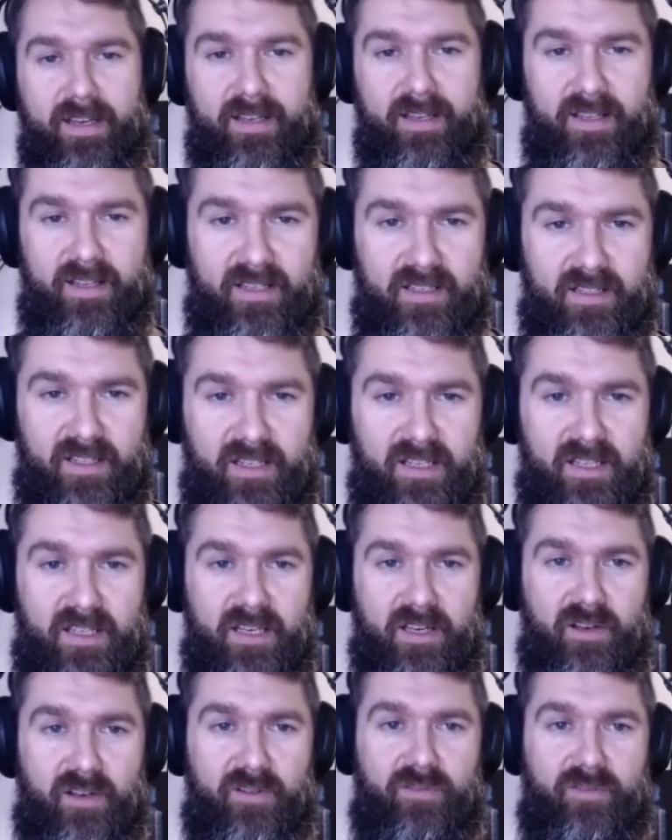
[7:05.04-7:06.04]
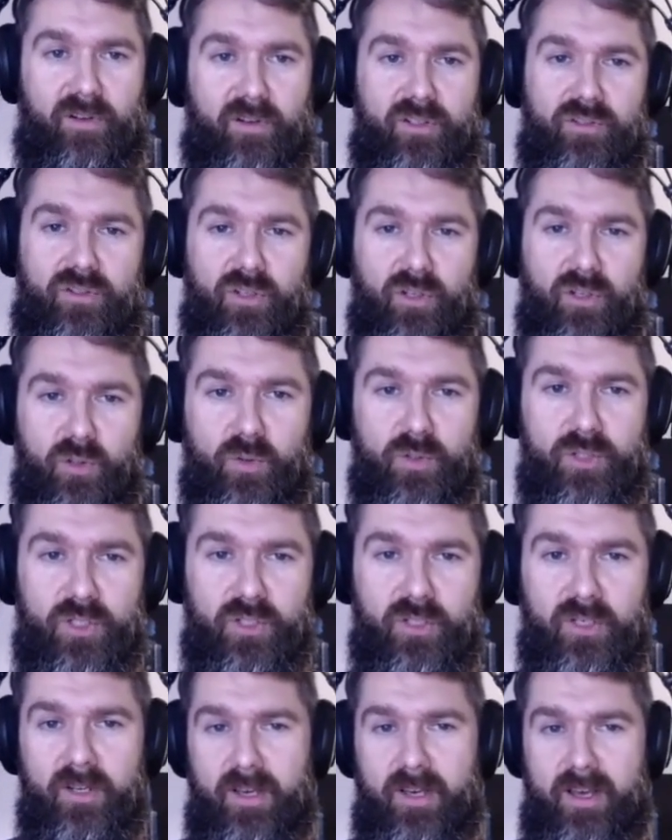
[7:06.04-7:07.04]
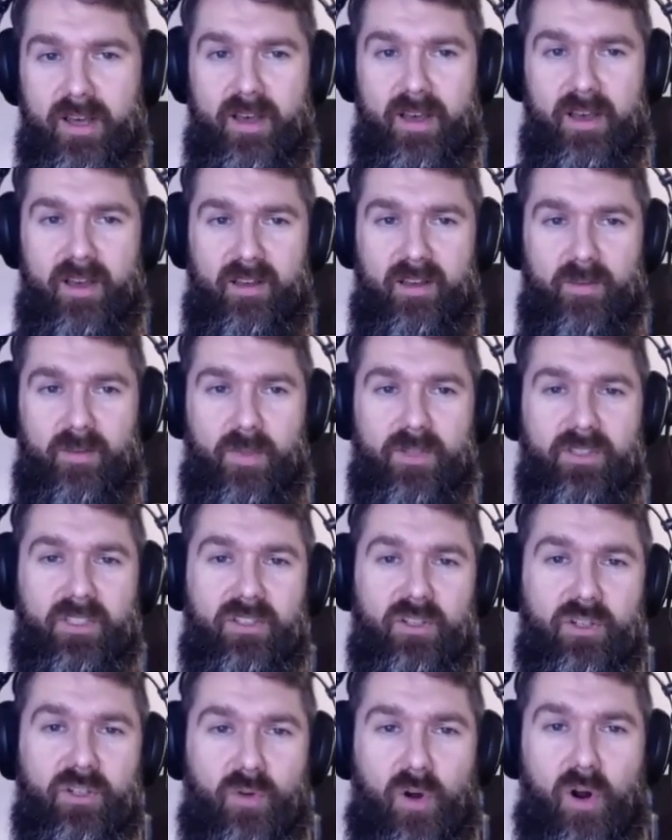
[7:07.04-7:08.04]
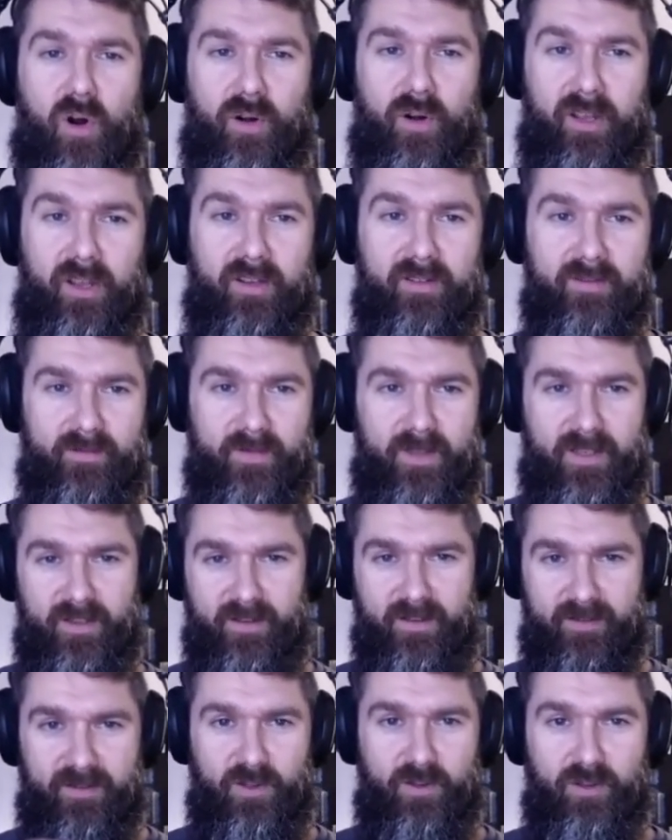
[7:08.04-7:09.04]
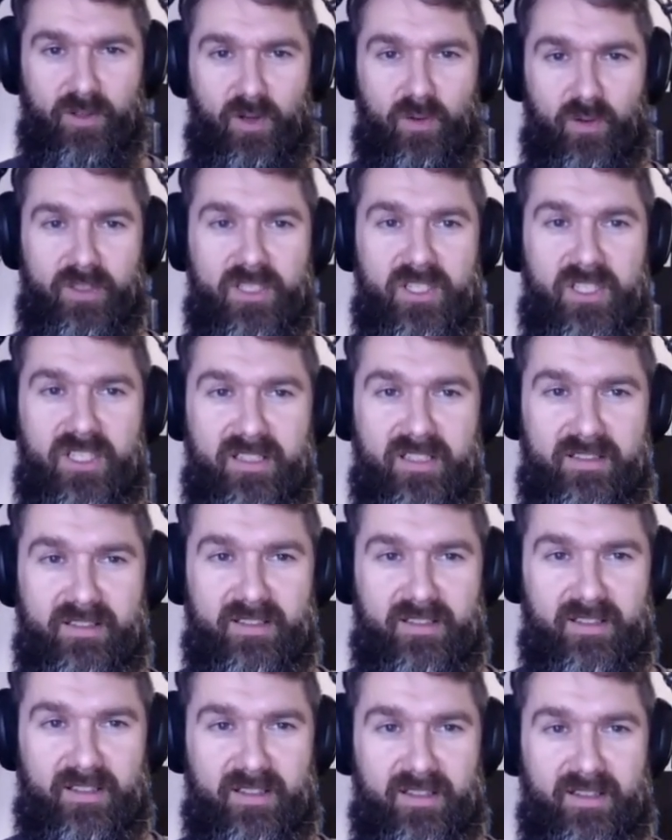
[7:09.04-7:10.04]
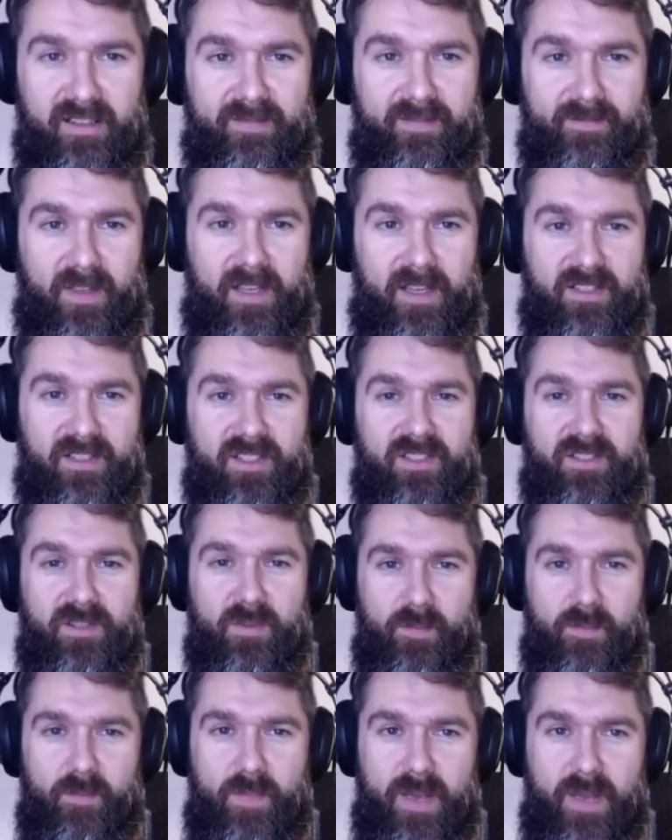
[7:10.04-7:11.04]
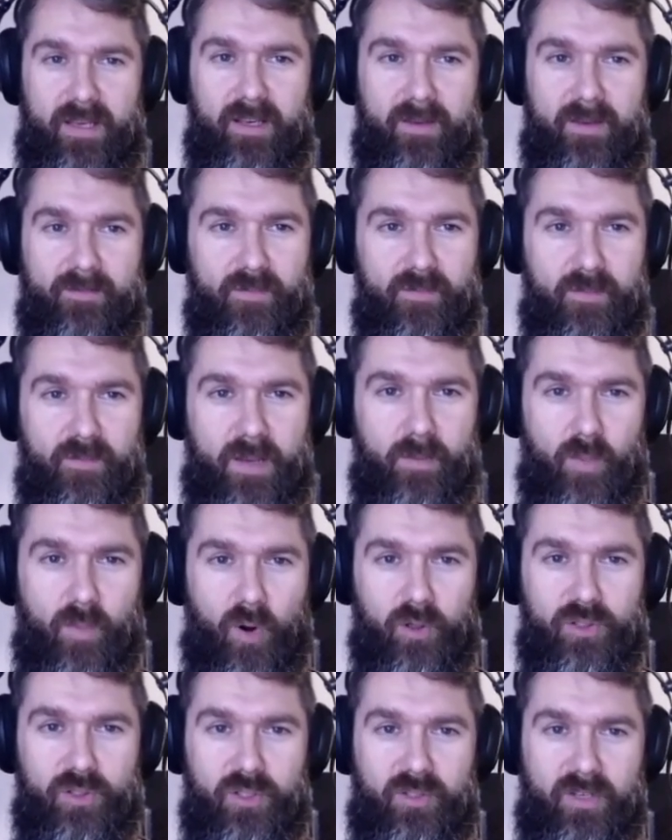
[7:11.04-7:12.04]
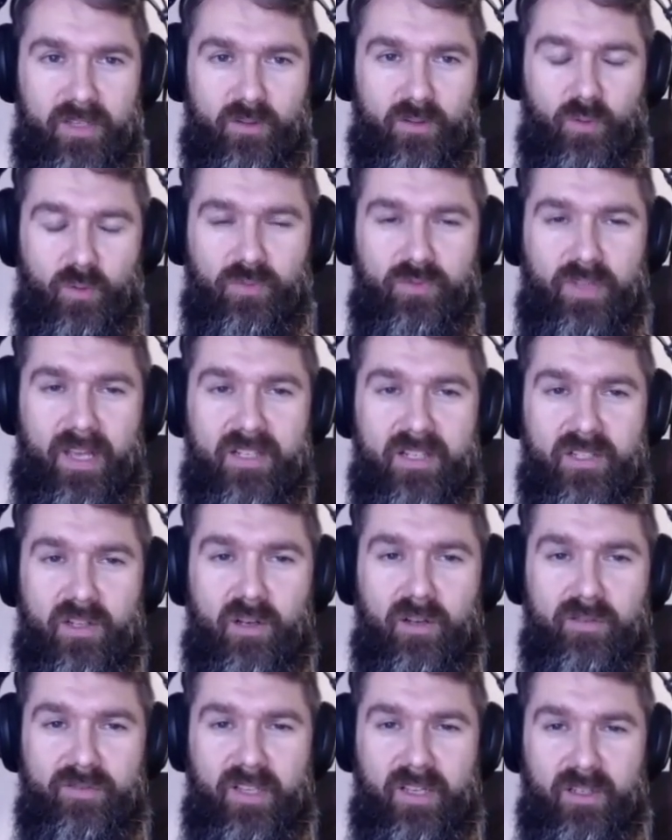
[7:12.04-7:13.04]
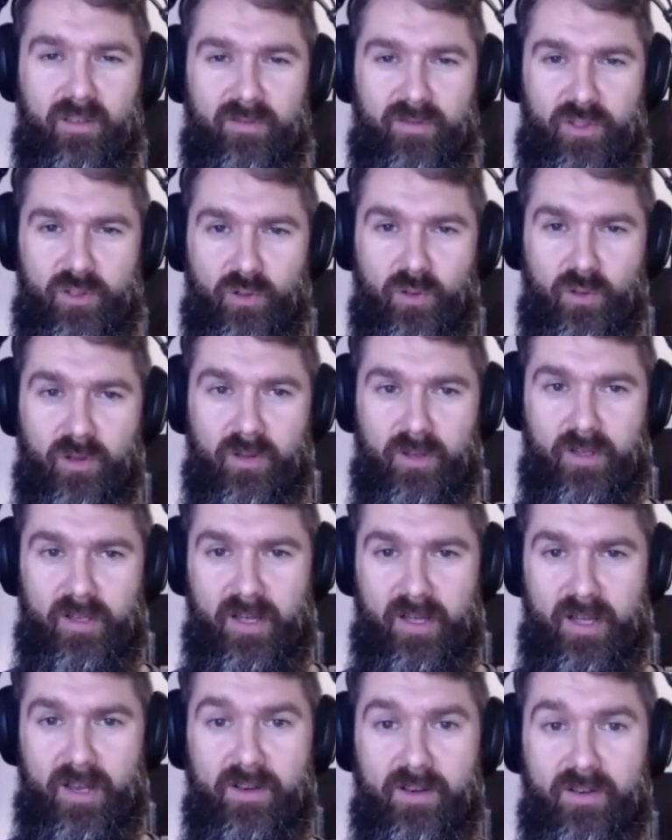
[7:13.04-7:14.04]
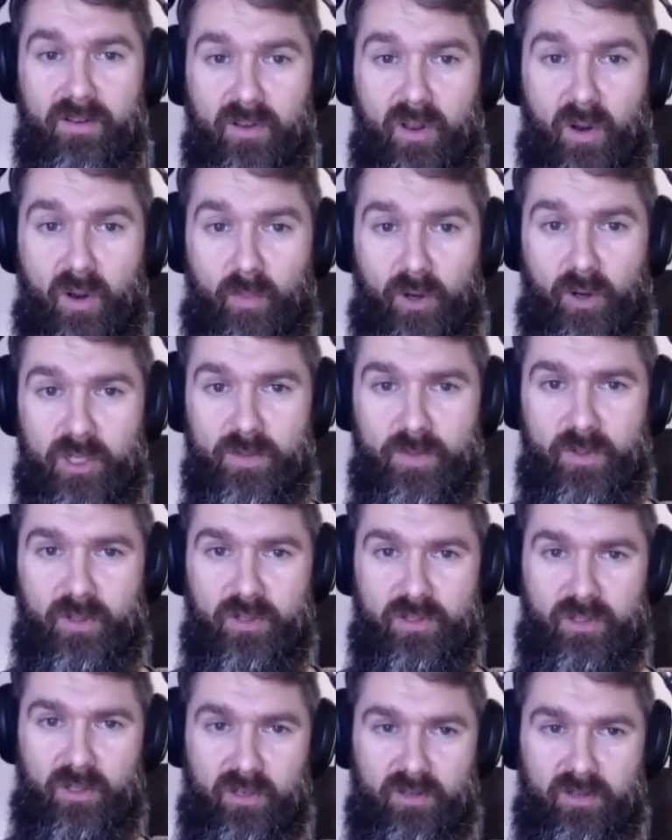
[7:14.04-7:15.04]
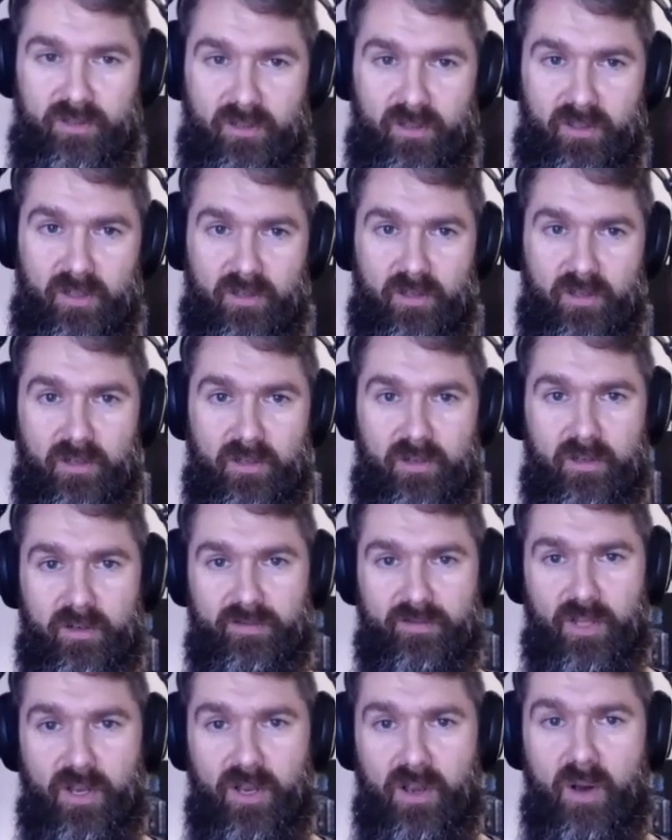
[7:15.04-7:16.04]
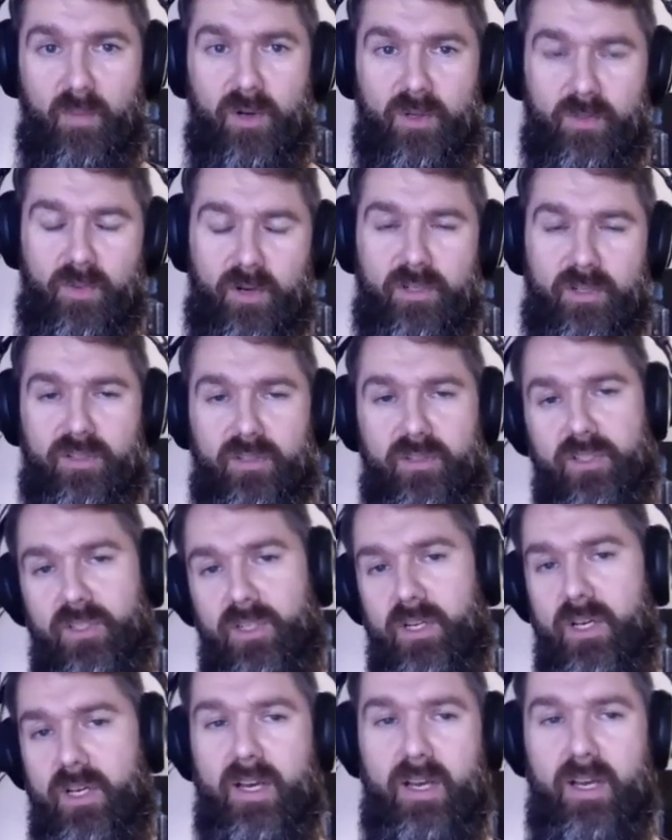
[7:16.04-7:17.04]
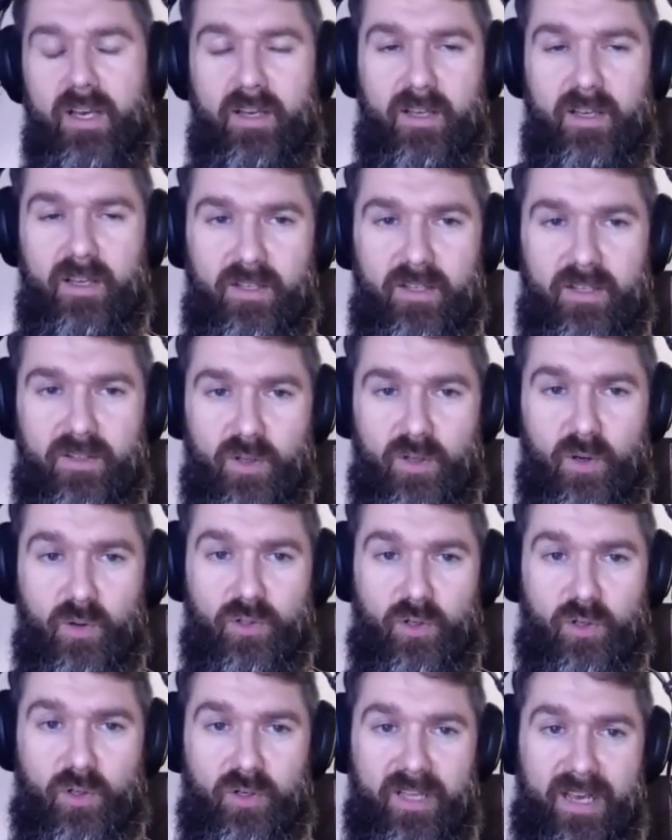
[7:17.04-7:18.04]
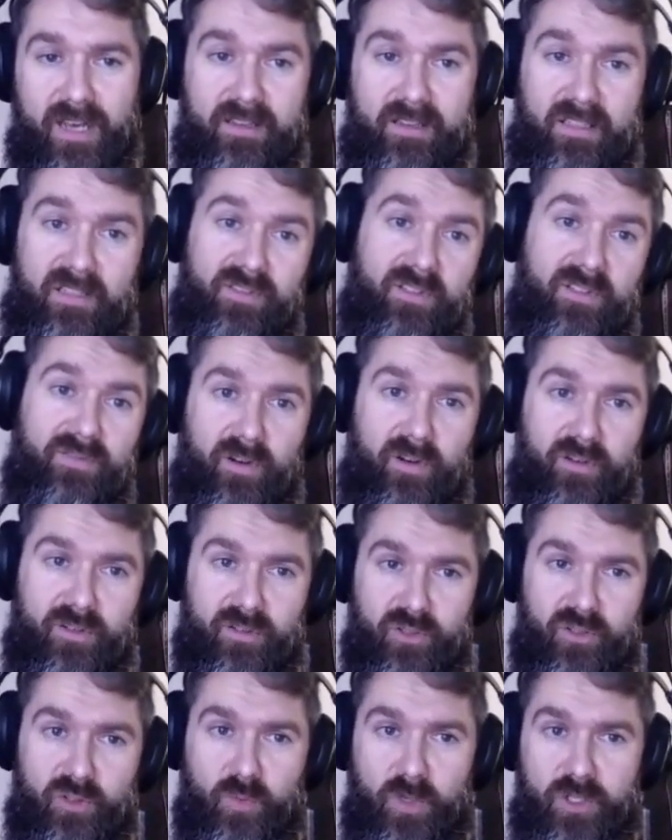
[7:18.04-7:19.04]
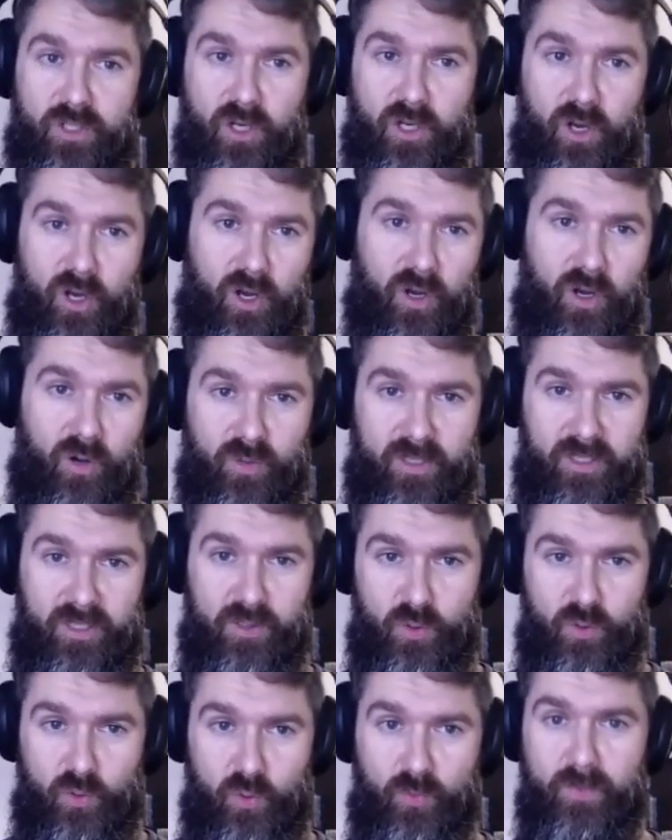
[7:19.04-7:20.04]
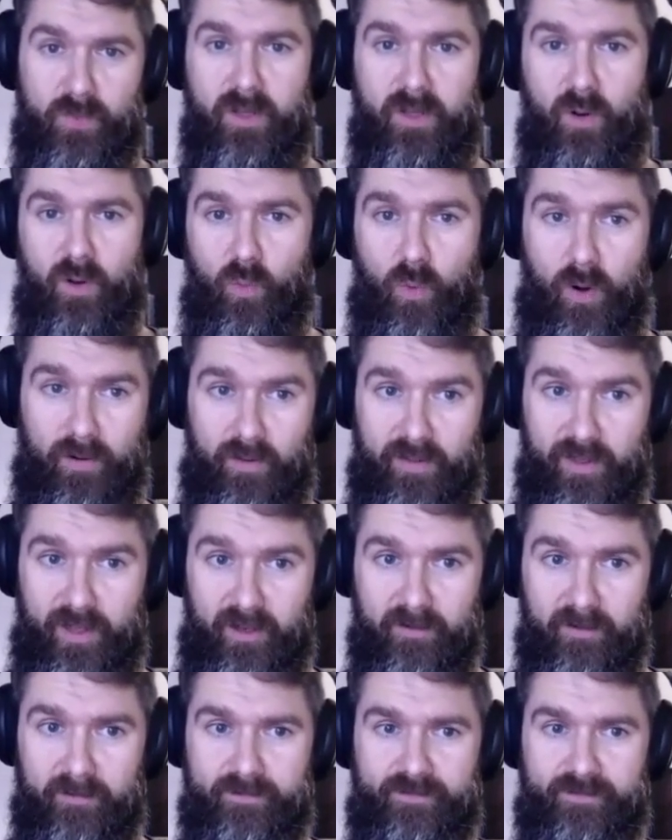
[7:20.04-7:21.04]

in the function solution, but in the drawing, you can only see it as this big box that contains all of the individual numbers, because all of the numbered boxes, those are the activity functions which only do one thing.